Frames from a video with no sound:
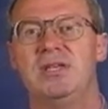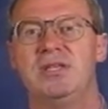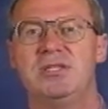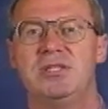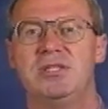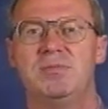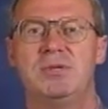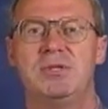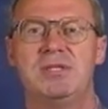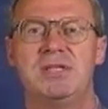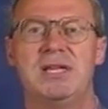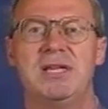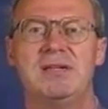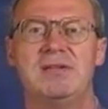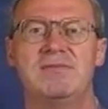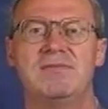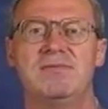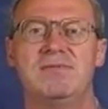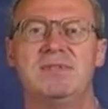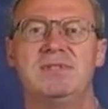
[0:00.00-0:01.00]
to
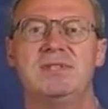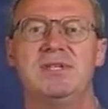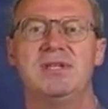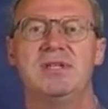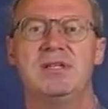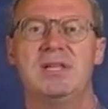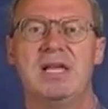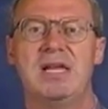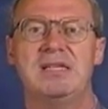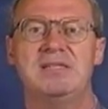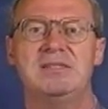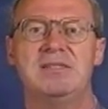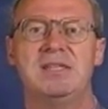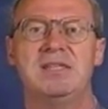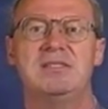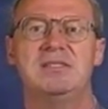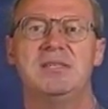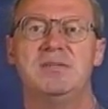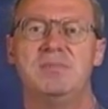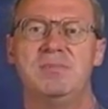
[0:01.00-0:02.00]
protect physical
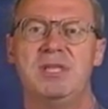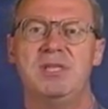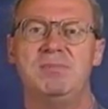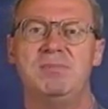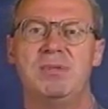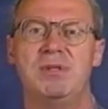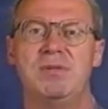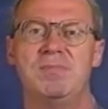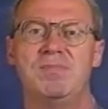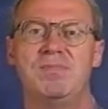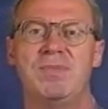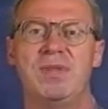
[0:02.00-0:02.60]
assets and people.